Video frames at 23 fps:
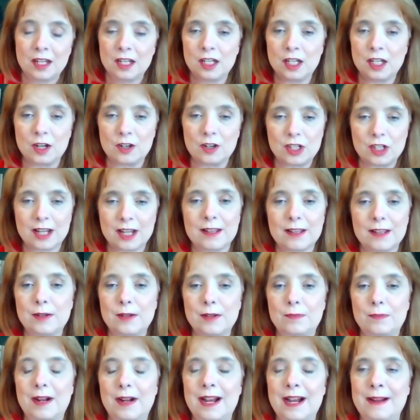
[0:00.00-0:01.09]
you know,
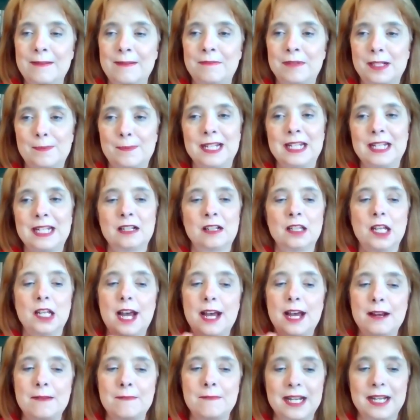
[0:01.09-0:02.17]
Shelly, I'm spending a
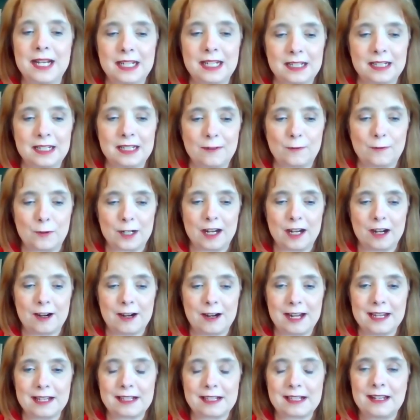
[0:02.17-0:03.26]
lot of money in different
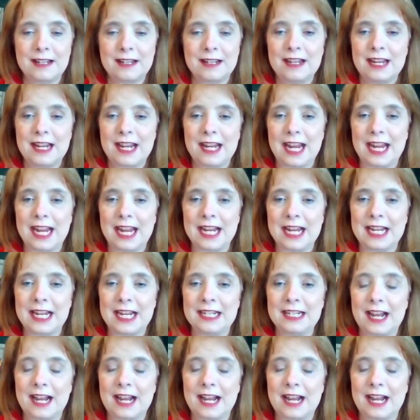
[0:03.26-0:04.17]
areas and